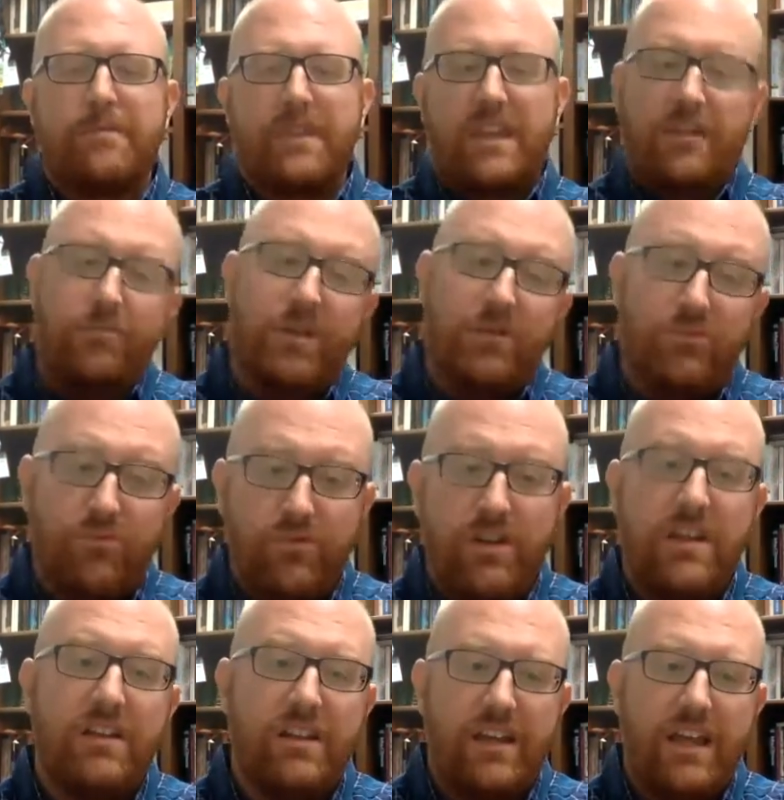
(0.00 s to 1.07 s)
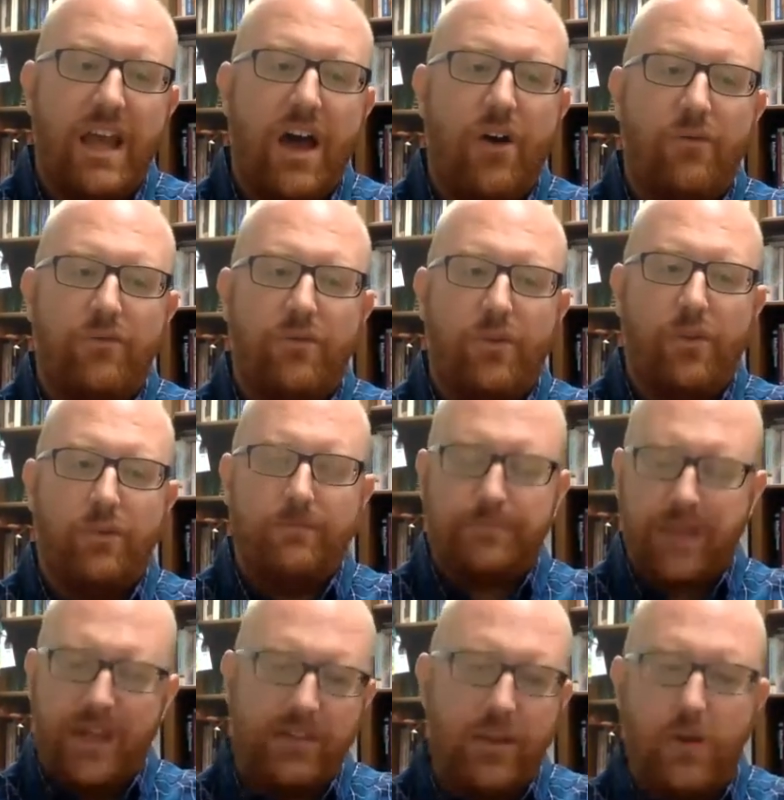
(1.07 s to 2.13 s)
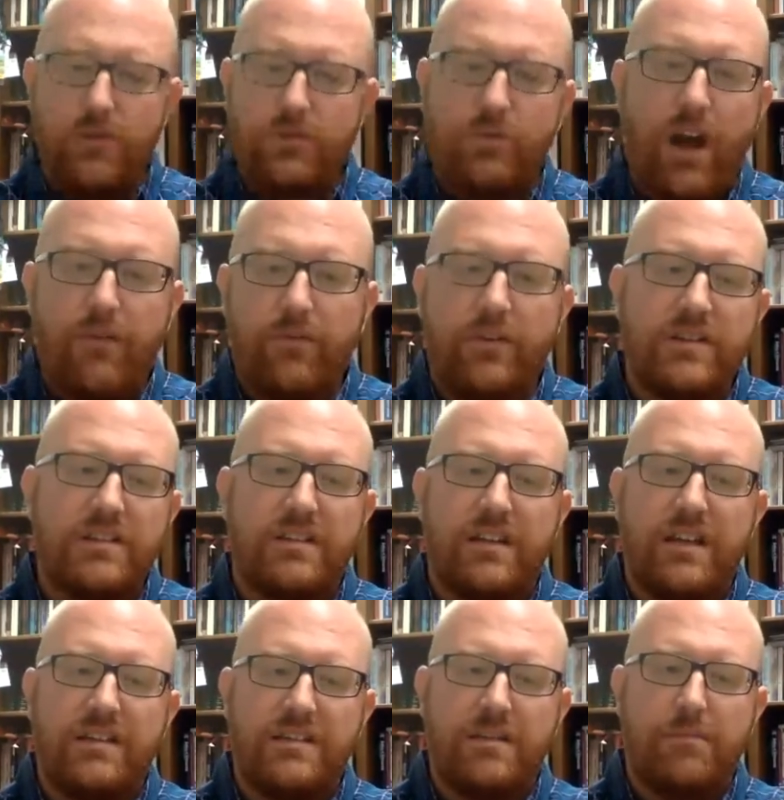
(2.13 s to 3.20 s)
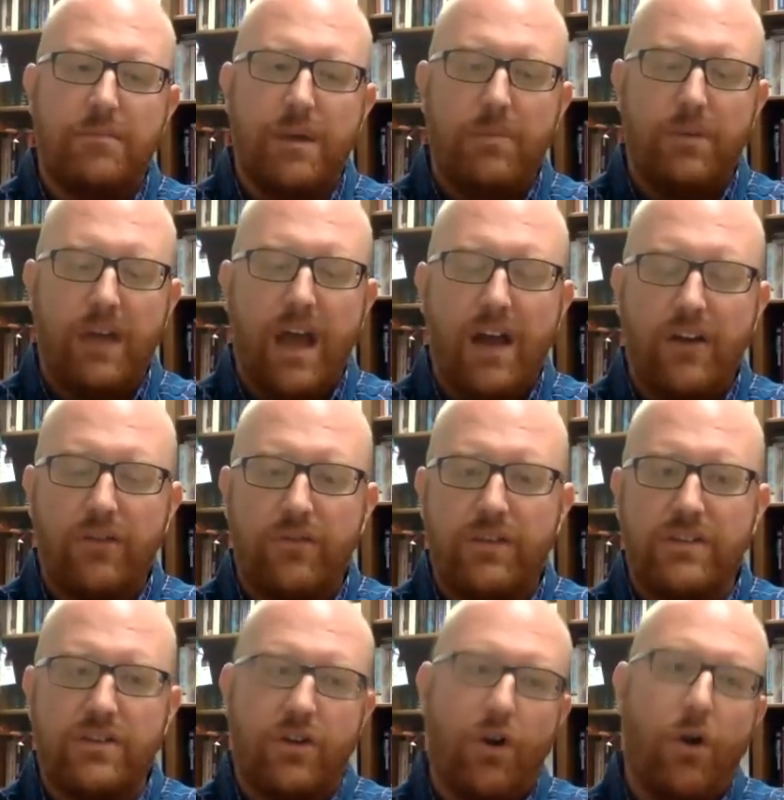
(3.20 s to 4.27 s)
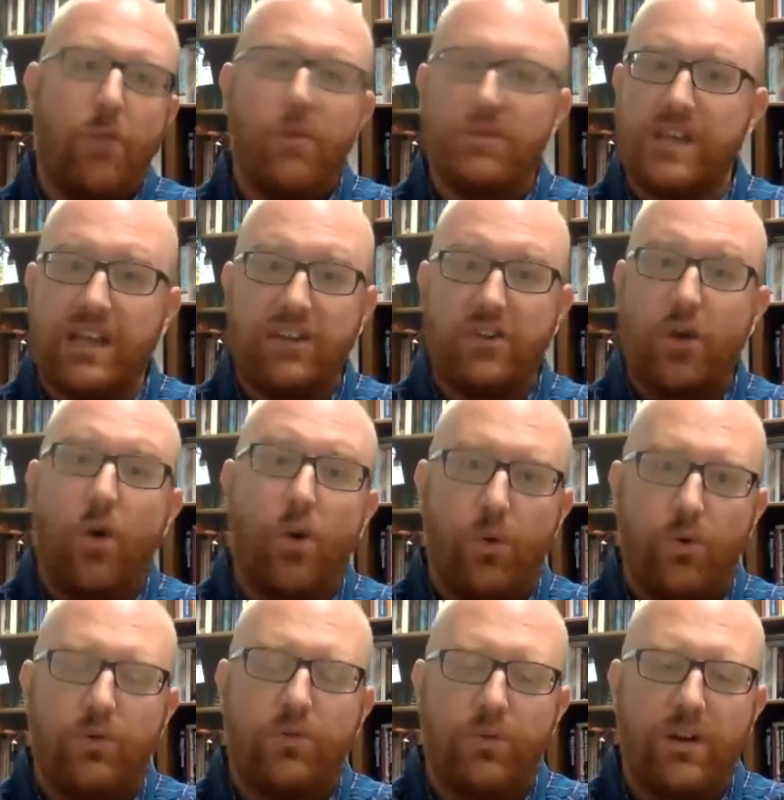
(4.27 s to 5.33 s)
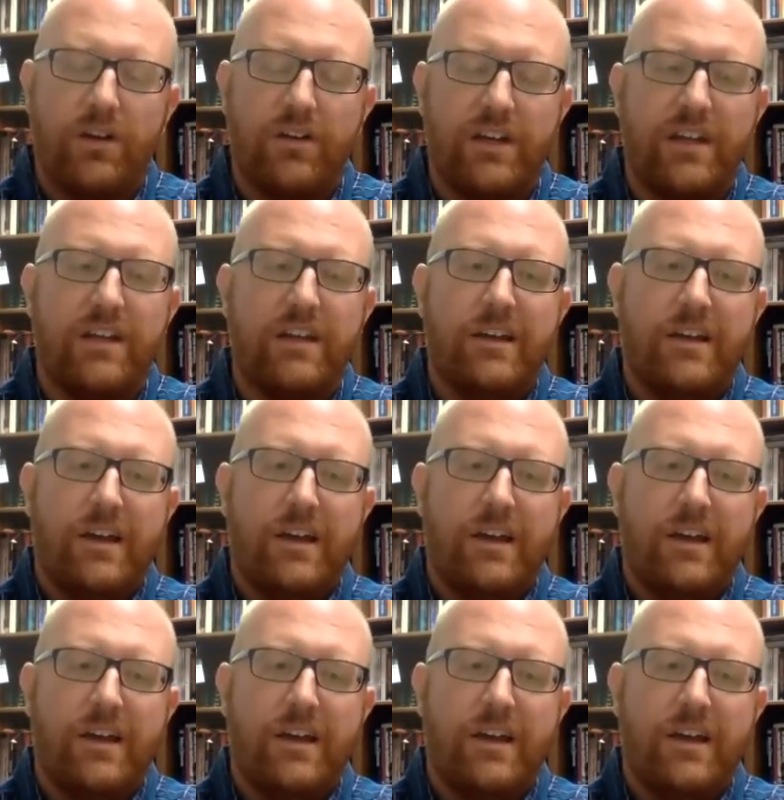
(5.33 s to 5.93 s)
can be really helpful. And those reference lists and bibliographies are almost like gold, really.